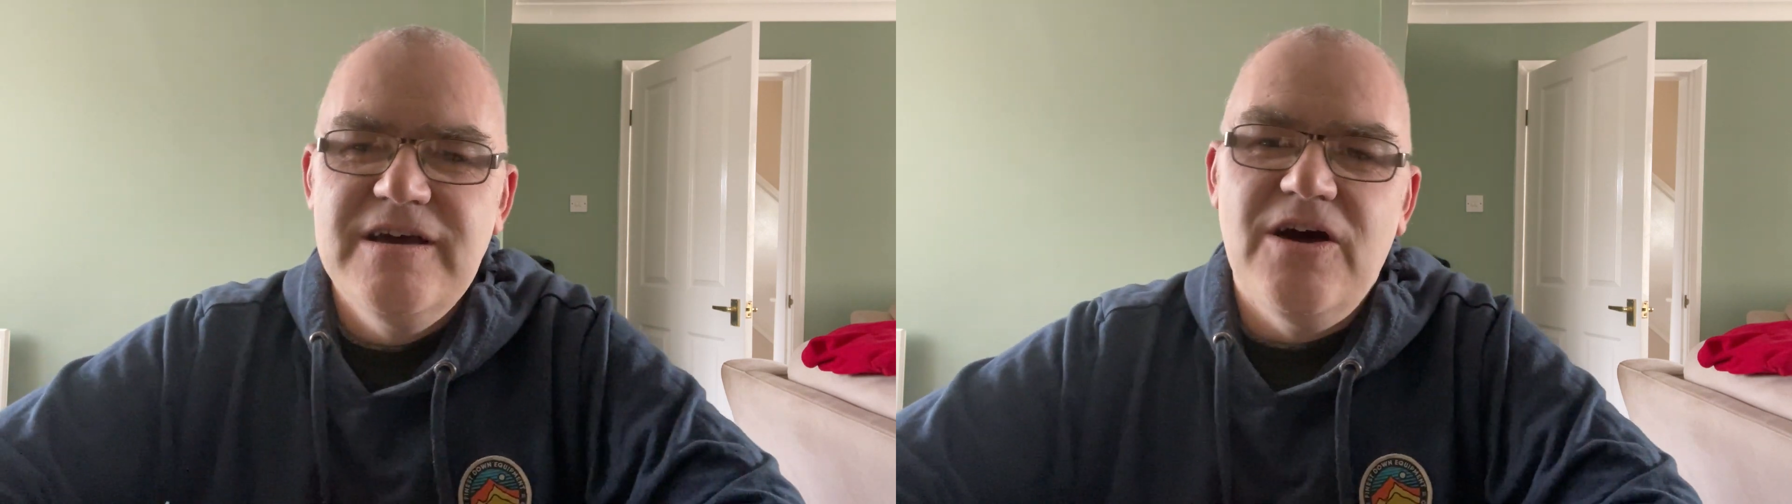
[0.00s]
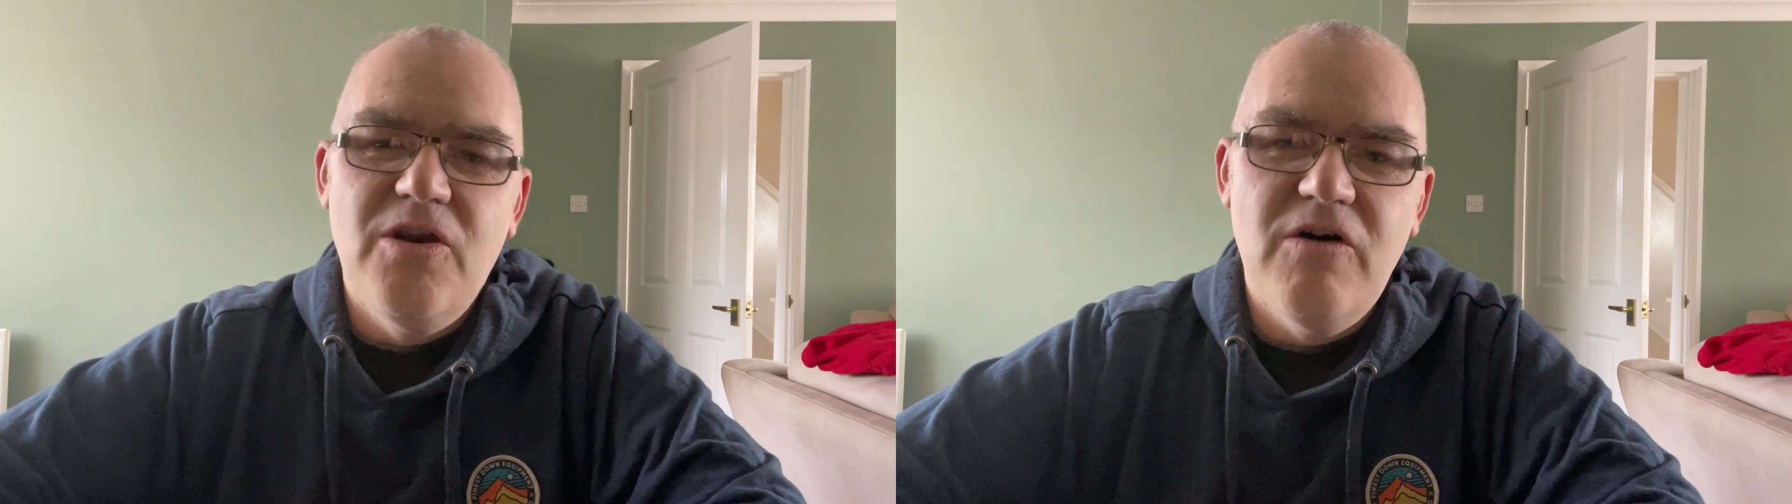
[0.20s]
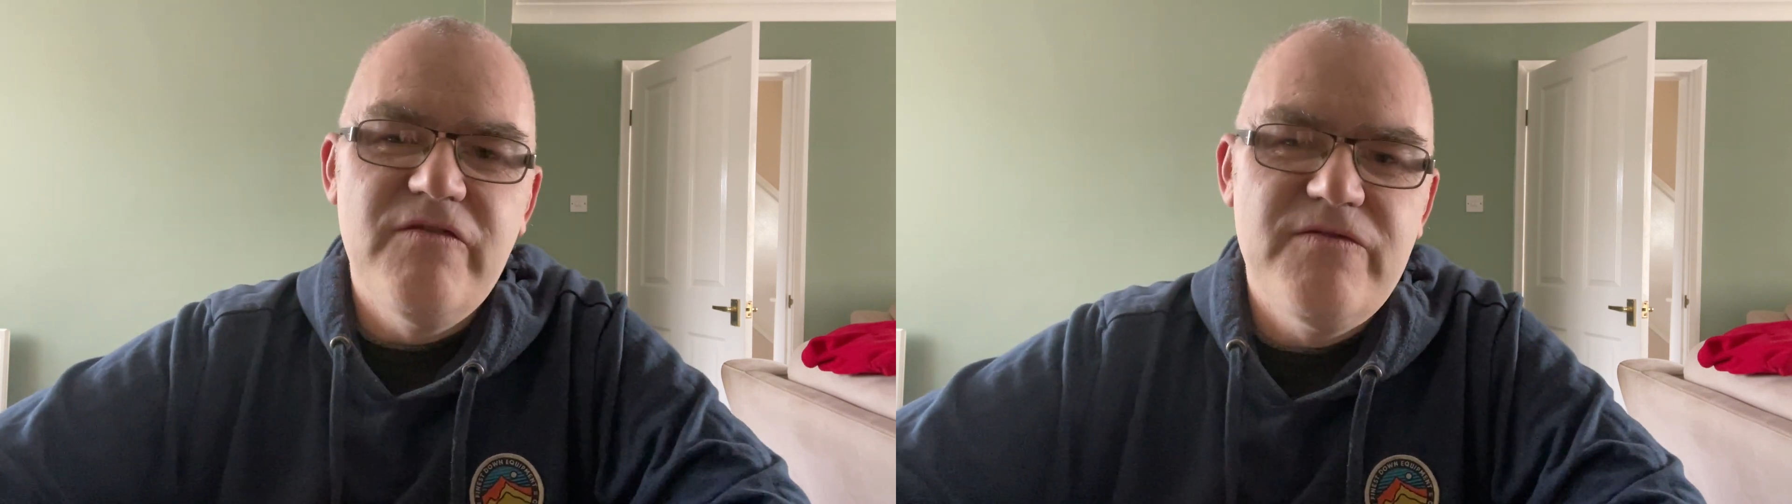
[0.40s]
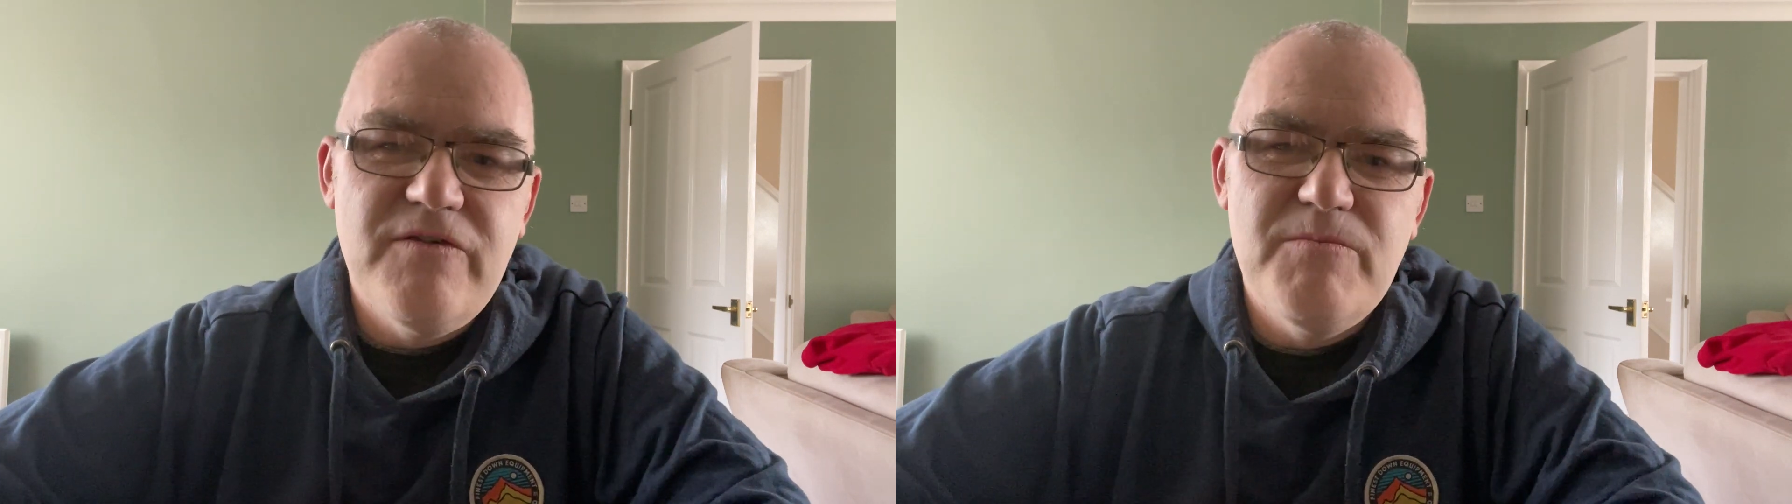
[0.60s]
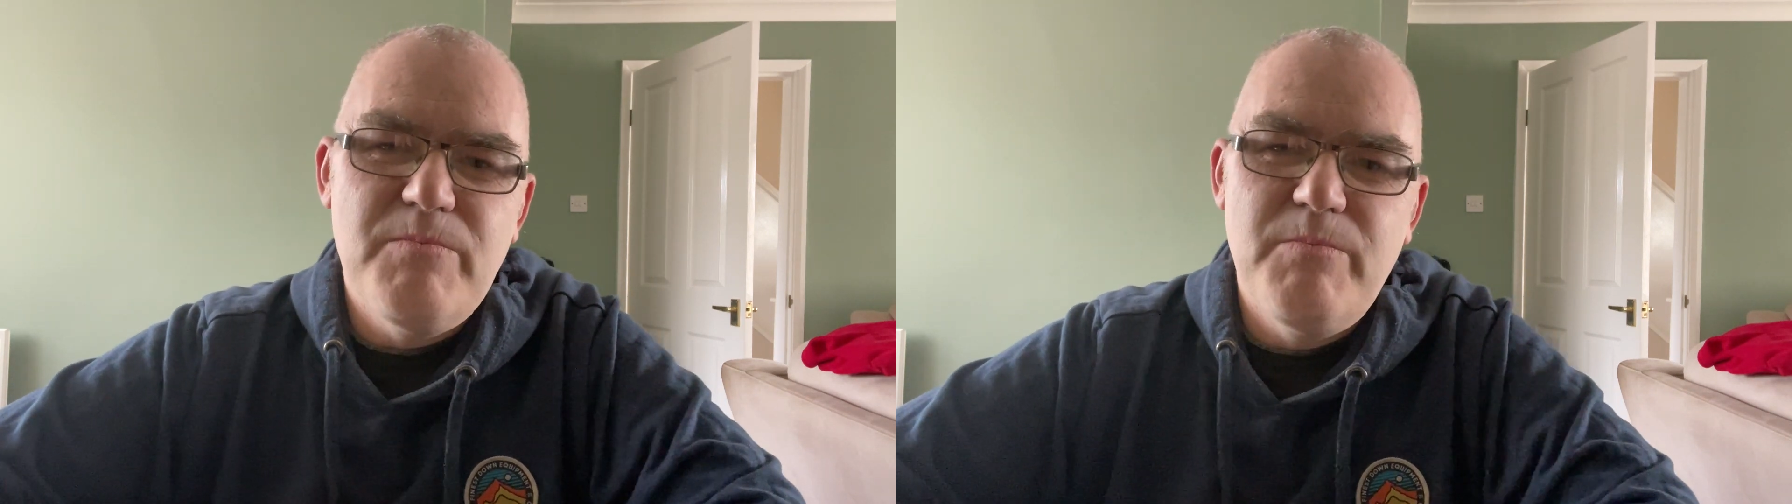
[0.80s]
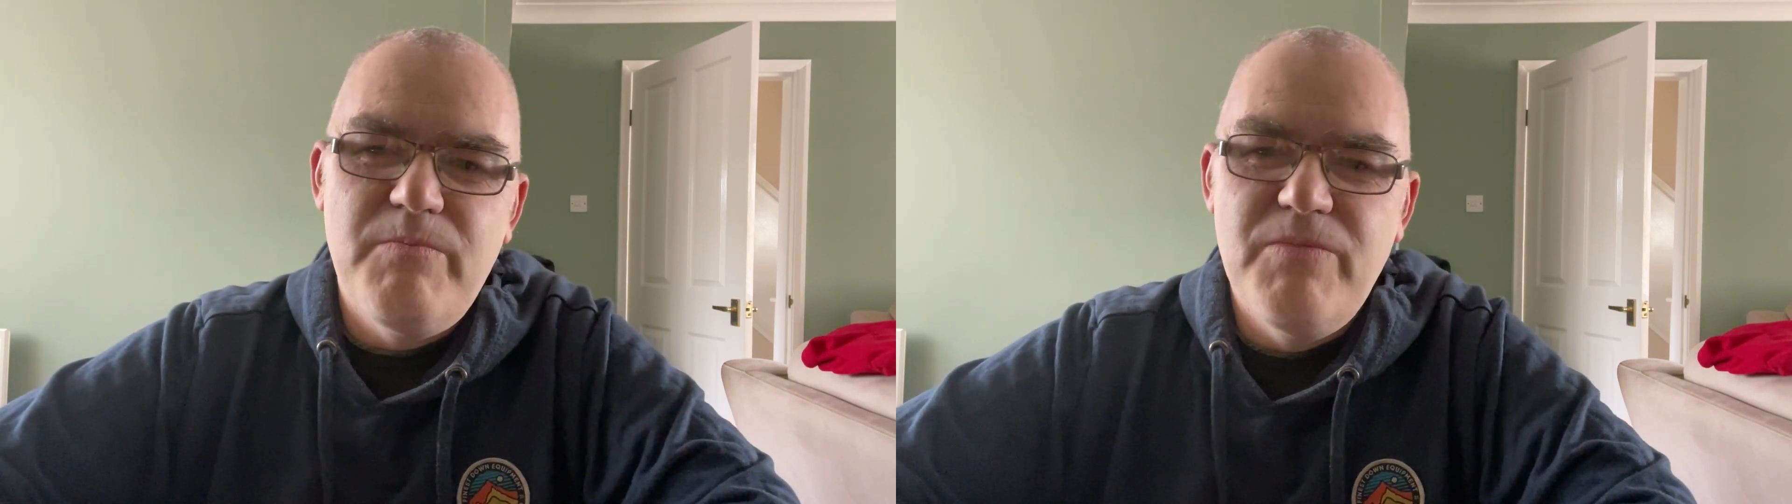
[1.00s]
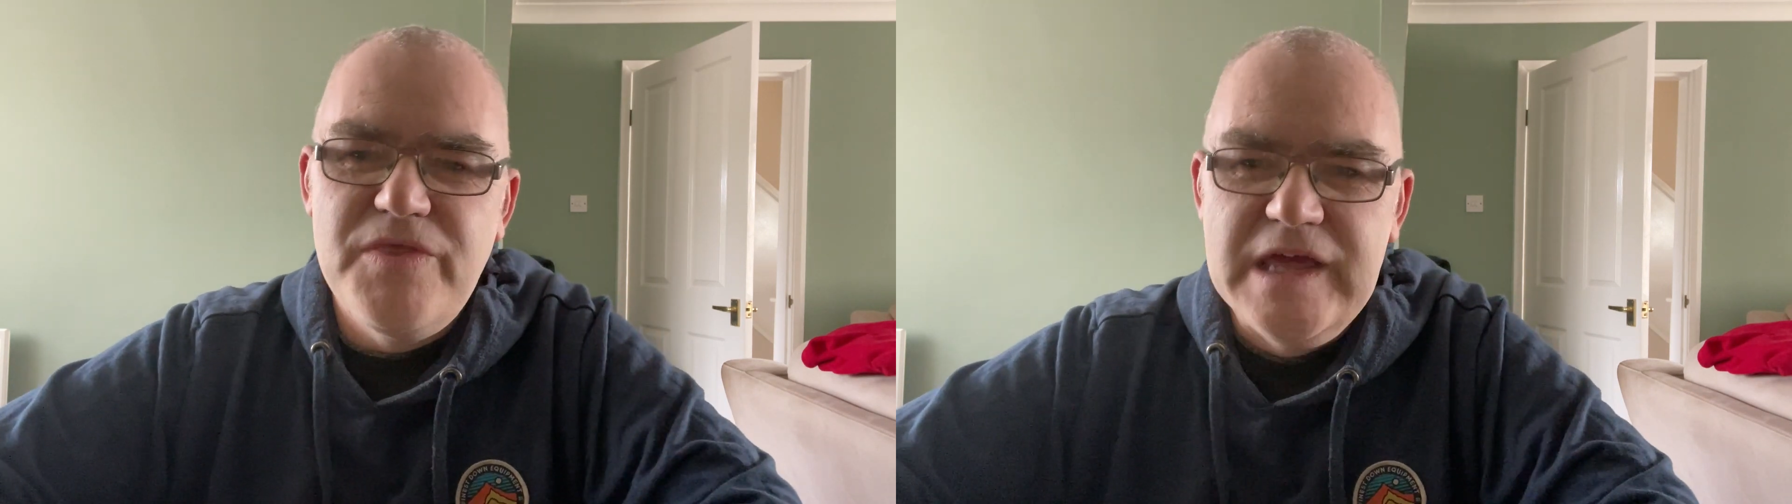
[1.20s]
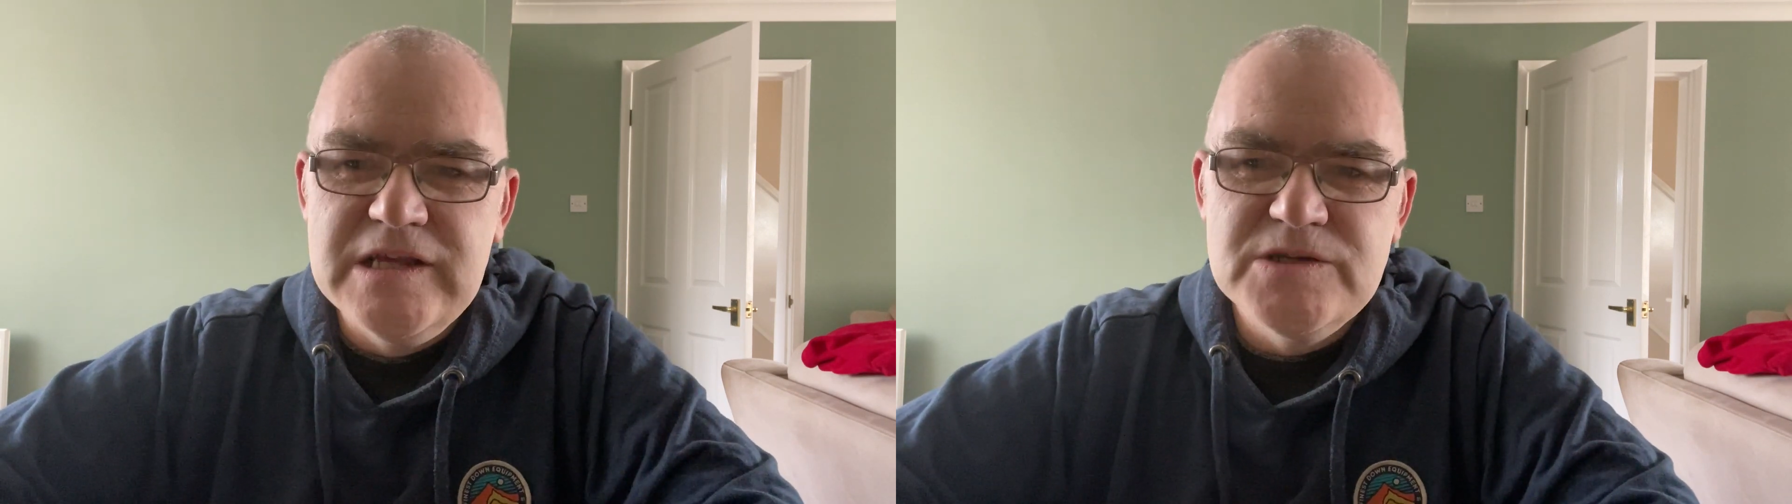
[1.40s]
a lot of
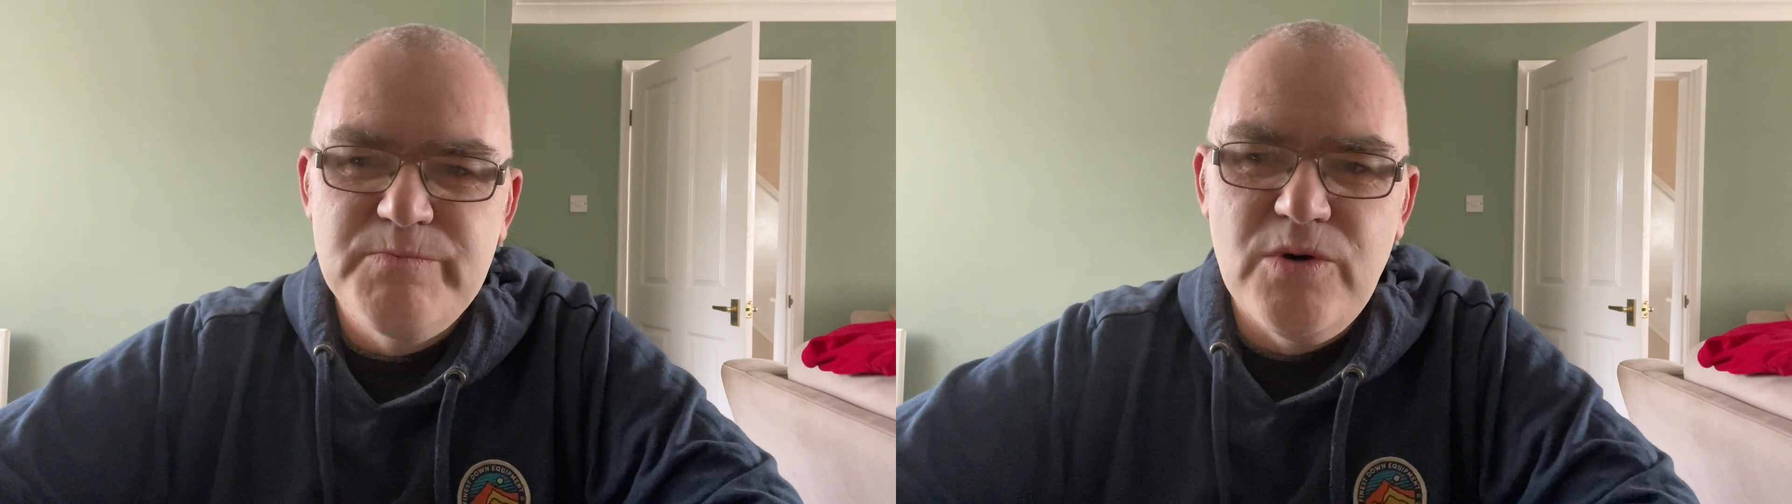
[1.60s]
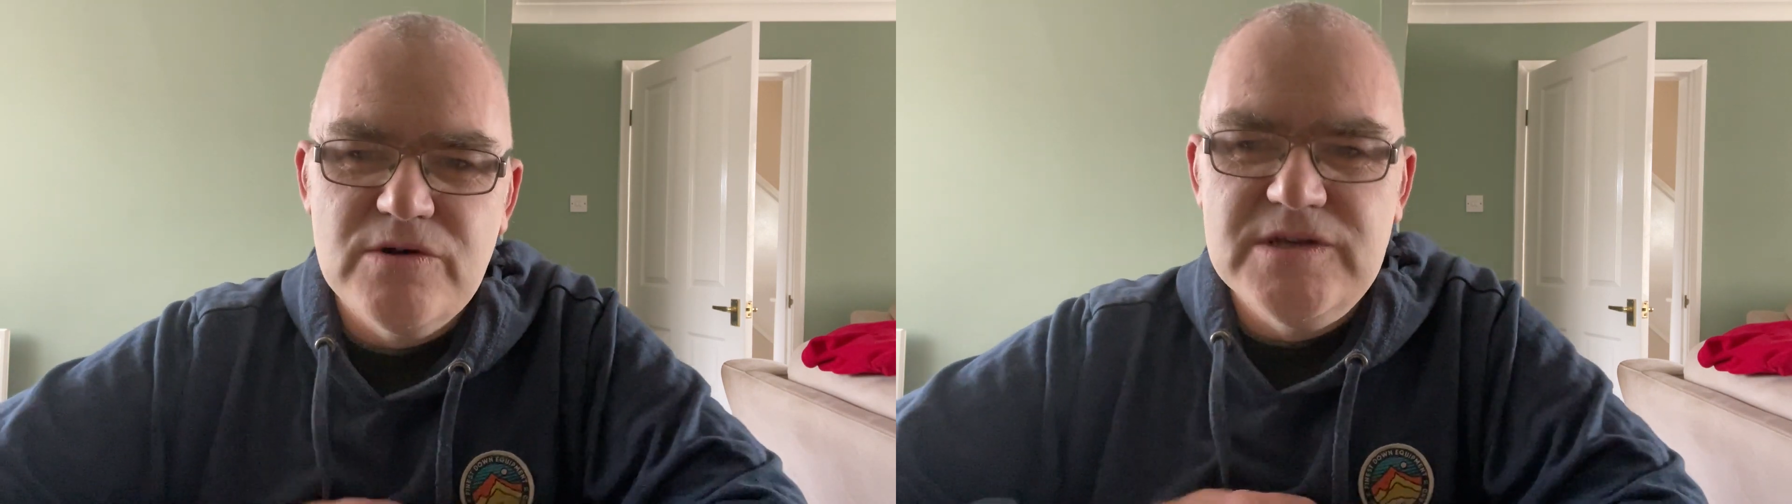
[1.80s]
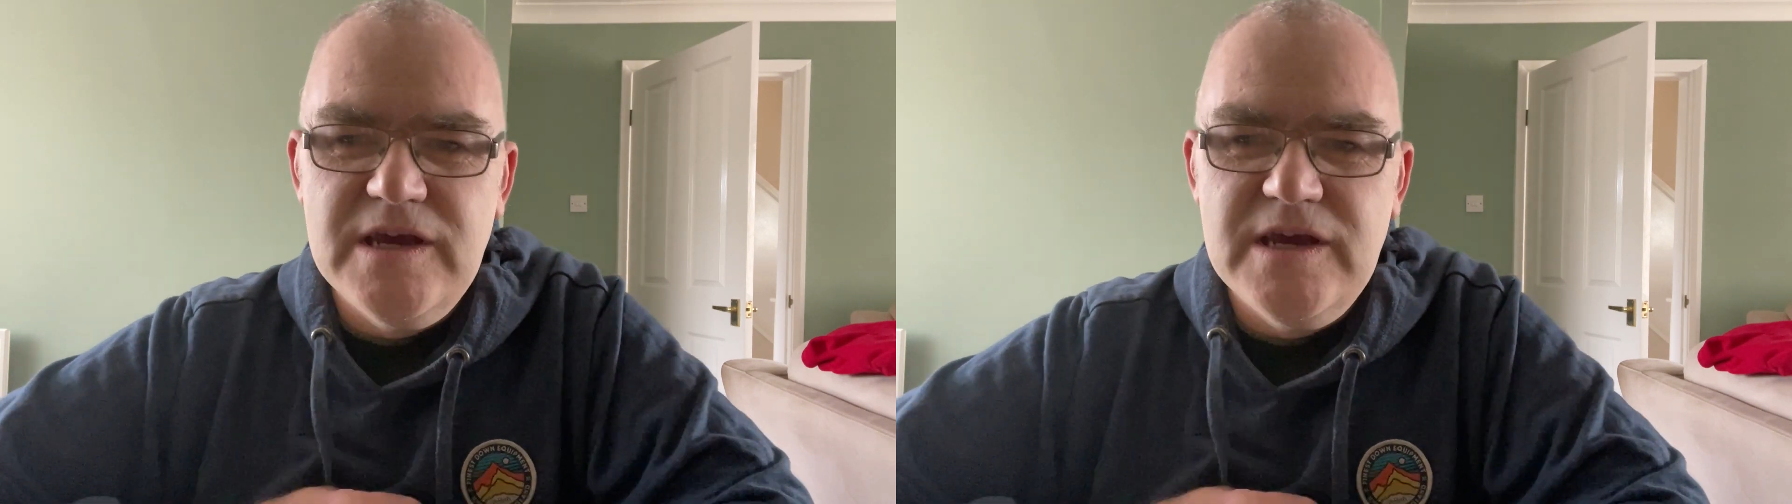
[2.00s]
things booked